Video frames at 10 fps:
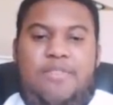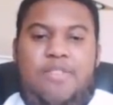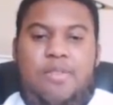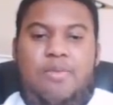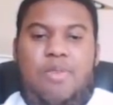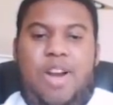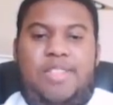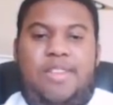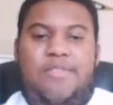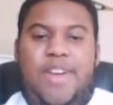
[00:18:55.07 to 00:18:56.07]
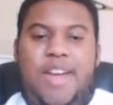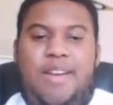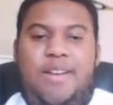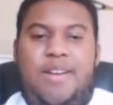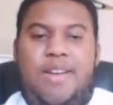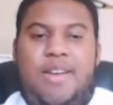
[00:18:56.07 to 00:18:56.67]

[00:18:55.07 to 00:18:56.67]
if you're a wrestling fan,